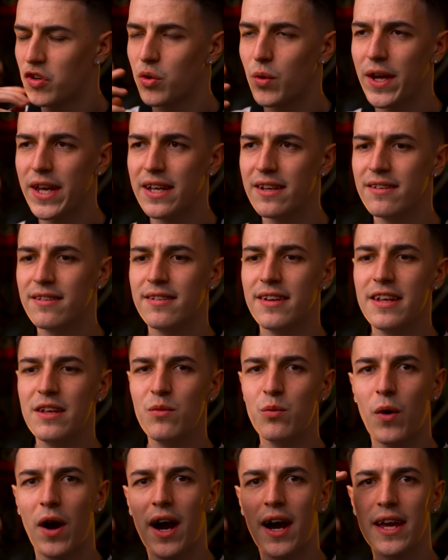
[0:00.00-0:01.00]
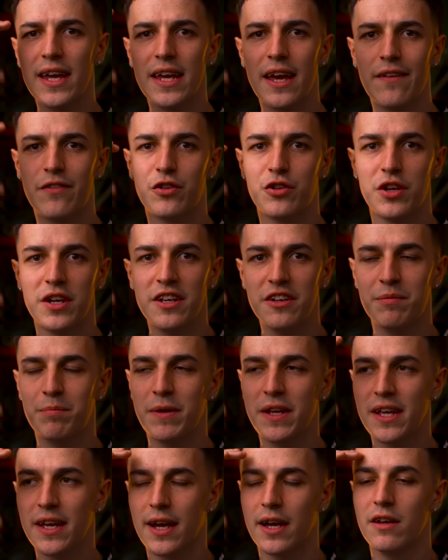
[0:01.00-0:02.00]
So I can see why, if she's
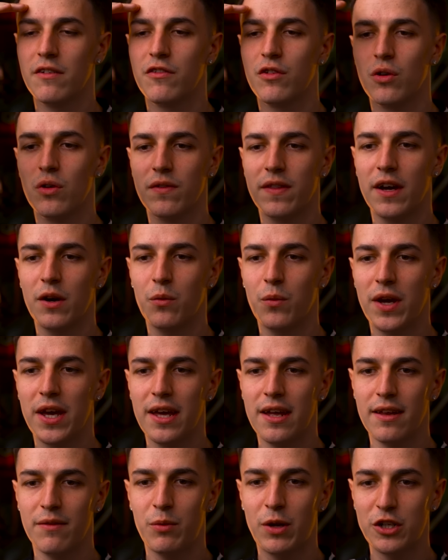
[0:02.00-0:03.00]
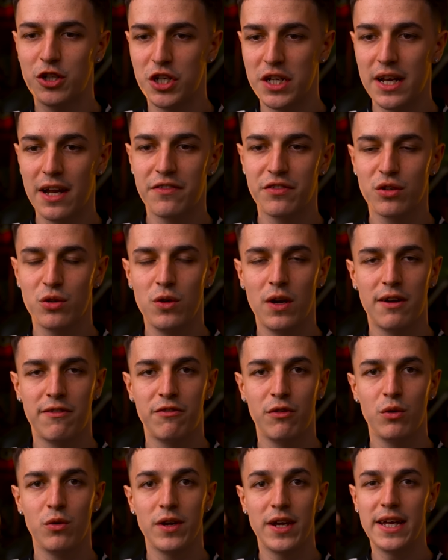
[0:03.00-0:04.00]
been kind of taught that way when she left school at
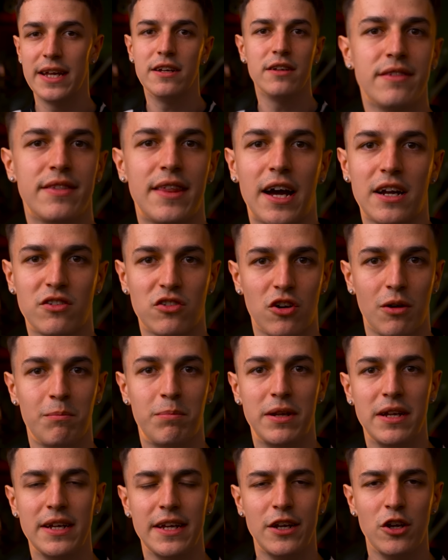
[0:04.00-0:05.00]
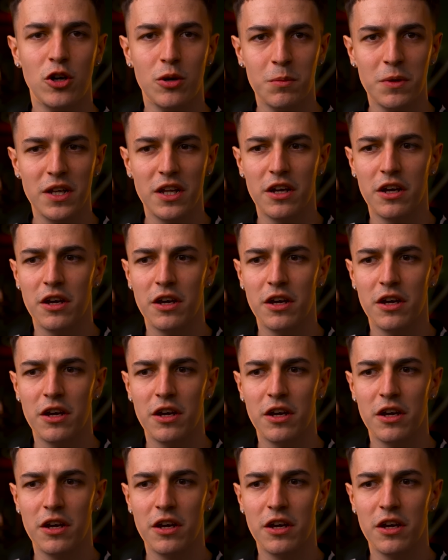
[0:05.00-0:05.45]
14, that's completely normal to